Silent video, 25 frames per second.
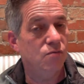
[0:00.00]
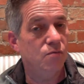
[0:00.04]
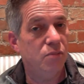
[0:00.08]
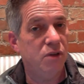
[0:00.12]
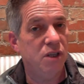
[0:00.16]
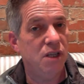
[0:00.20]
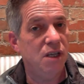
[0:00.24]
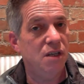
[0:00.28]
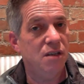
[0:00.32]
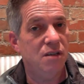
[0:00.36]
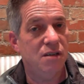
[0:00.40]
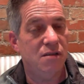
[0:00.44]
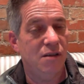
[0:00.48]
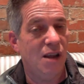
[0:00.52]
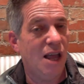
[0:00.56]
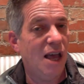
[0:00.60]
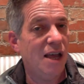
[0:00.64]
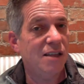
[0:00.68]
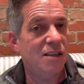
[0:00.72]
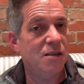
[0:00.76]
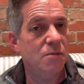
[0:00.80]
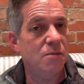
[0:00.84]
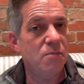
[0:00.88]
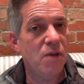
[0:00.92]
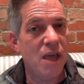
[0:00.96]
please
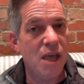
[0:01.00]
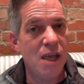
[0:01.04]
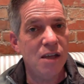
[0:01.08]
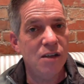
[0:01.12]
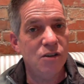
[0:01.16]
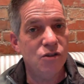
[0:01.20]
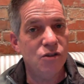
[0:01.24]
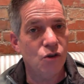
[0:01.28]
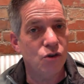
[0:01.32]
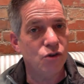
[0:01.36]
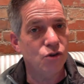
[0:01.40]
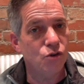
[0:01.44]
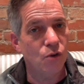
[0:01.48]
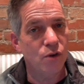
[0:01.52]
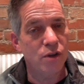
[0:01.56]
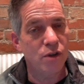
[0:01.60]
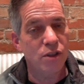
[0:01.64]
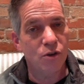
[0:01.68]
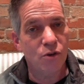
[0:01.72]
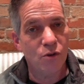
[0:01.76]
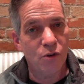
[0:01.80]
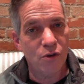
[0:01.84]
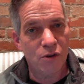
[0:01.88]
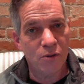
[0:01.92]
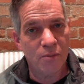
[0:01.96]
like the page or join
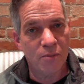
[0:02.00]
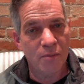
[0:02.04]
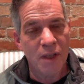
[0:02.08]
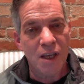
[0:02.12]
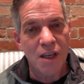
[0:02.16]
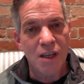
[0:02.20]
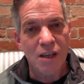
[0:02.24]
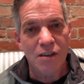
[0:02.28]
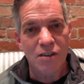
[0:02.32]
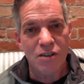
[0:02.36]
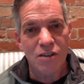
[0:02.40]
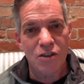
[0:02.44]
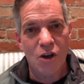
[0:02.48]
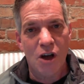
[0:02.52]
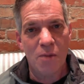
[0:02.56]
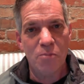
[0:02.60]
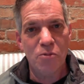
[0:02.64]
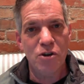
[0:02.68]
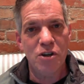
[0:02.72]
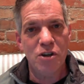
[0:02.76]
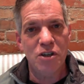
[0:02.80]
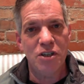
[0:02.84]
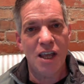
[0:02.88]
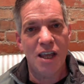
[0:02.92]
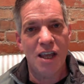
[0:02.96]
the group. So I
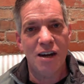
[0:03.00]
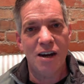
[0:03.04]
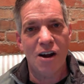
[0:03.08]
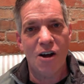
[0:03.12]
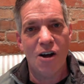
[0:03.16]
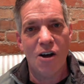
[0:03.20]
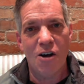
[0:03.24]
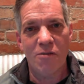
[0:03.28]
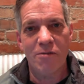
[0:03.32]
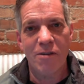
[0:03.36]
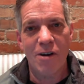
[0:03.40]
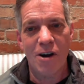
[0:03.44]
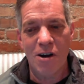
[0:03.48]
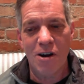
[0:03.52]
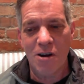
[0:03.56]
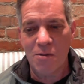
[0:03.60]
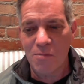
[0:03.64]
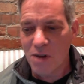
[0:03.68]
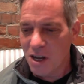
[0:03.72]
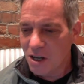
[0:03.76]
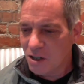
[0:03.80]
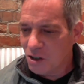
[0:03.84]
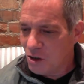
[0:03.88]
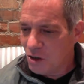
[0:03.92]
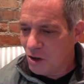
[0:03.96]
appreciate it all very
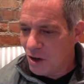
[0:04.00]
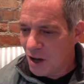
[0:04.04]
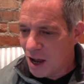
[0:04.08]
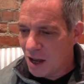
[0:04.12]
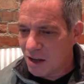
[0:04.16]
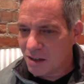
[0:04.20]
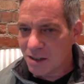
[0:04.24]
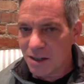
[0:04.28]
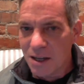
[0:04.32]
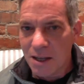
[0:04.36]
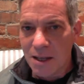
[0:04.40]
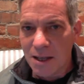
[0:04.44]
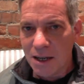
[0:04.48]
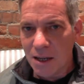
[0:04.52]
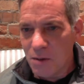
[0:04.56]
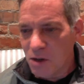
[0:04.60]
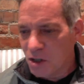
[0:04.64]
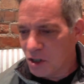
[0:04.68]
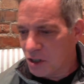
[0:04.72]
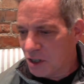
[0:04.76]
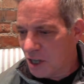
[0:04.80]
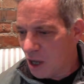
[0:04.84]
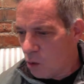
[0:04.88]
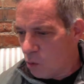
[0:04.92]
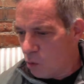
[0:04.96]
much, you guys. Let me
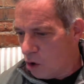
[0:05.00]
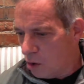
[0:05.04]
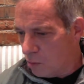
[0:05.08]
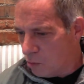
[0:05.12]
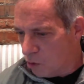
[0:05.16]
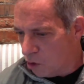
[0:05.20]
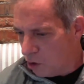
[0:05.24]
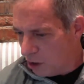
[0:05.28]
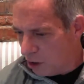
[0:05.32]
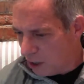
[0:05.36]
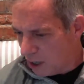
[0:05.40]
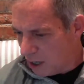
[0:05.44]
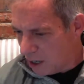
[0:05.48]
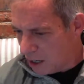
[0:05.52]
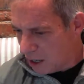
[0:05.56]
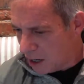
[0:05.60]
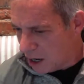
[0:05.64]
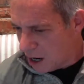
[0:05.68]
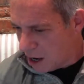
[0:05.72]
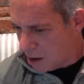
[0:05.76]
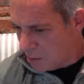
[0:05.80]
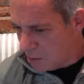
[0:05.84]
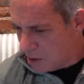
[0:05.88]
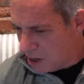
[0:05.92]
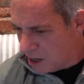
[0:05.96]
just take one more look at
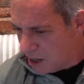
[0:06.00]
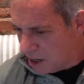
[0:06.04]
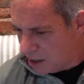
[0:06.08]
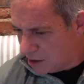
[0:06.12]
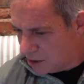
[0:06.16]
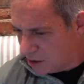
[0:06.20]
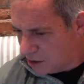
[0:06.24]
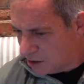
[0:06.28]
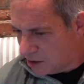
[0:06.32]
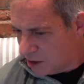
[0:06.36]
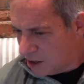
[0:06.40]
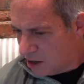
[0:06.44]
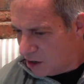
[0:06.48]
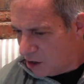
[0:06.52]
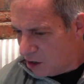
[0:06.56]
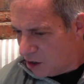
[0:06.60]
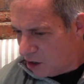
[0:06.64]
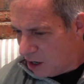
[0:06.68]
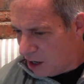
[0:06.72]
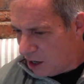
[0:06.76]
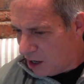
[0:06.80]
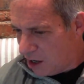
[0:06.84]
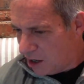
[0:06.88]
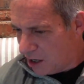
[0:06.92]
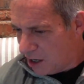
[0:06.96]
comments.
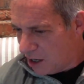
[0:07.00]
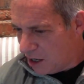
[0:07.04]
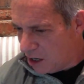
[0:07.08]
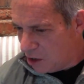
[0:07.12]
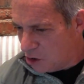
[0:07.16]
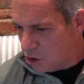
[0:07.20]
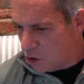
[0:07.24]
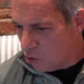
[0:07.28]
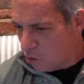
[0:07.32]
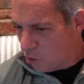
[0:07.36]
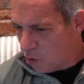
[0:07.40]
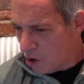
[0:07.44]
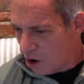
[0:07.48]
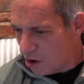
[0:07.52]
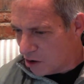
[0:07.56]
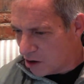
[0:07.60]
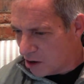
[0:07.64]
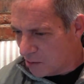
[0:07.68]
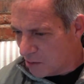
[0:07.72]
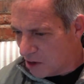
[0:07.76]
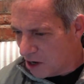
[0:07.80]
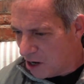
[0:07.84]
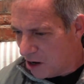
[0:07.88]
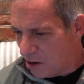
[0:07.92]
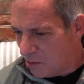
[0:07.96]
And again, you're
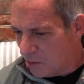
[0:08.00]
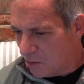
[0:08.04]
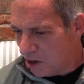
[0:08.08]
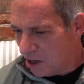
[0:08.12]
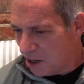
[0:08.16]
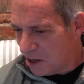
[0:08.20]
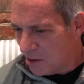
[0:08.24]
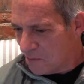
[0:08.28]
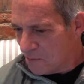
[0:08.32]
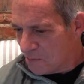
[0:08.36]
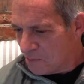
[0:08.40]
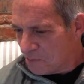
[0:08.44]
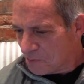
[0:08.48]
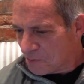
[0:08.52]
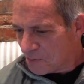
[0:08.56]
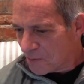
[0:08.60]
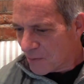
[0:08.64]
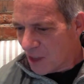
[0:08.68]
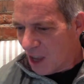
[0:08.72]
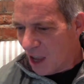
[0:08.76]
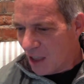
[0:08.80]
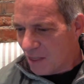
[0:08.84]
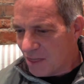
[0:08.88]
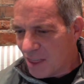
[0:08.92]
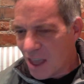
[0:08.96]
welcome, Kimberly.
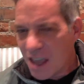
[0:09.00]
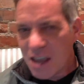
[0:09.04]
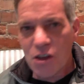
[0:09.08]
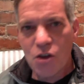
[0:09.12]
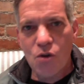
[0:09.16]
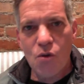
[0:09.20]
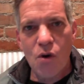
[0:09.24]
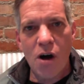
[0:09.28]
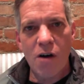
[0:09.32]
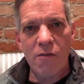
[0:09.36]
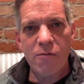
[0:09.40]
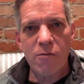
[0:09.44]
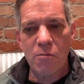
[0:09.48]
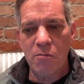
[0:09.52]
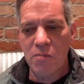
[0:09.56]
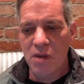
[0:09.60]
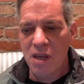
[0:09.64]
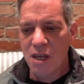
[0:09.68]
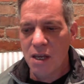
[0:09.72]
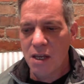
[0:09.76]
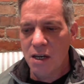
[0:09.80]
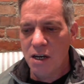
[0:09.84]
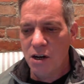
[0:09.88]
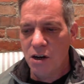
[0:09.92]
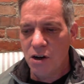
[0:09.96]
Thank you all for
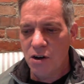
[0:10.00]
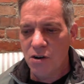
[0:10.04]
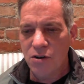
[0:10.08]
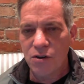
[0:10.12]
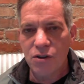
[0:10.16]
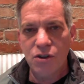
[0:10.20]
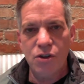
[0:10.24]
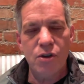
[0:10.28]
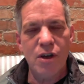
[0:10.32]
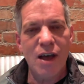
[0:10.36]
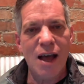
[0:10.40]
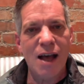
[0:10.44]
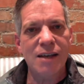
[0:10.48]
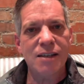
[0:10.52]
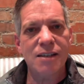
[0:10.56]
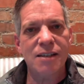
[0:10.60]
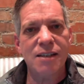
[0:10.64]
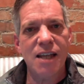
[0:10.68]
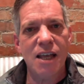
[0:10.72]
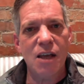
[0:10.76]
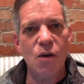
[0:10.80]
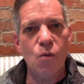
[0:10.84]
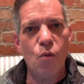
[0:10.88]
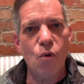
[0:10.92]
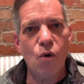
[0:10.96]
being here. You guys
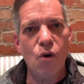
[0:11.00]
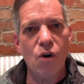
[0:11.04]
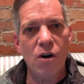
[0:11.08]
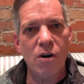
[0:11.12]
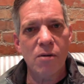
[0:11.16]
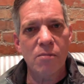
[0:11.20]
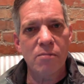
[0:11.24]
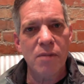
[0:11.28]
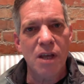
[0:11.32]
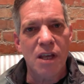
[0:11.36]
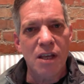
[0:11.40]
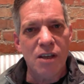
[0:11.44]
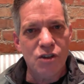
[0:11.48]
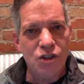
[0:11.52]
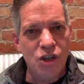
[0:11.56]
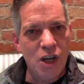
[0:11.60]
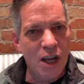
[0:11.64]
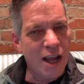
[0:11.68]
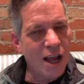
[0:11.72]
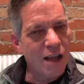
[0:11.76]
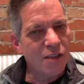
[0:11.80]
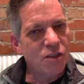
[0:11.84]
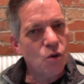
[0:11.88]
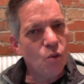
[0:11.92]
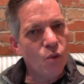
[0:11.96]
stay warm.
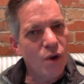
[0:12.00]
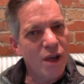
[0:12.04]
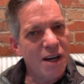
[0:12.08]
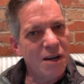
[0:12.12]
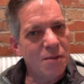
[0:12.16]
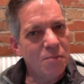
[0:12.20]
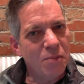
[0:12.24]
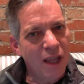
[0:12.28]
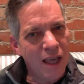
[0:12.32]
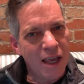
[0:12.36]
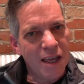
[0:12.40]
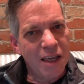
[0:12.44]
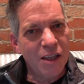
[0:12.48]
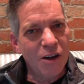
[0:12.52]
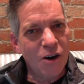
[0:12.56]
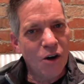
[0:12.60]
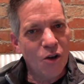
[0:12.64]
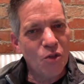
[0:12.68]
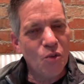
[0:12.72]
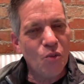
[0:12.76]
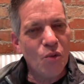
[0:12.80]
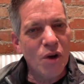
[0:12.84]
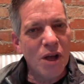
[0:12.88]
Check out the weighted blanket on the